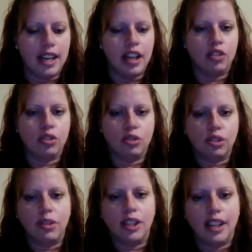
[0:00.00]
a school
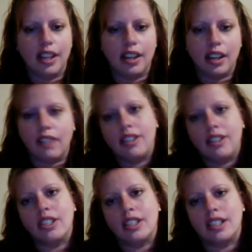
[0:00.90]
related
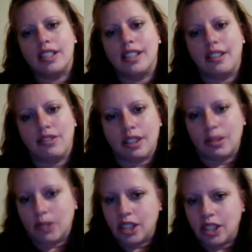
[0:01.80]
conversation, it's different than
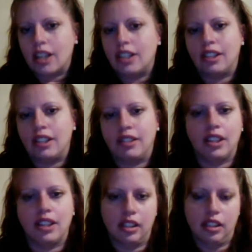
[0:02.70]
when you're talking to your
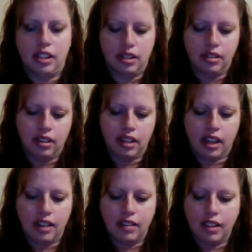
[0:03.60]
friends, that kind of thing.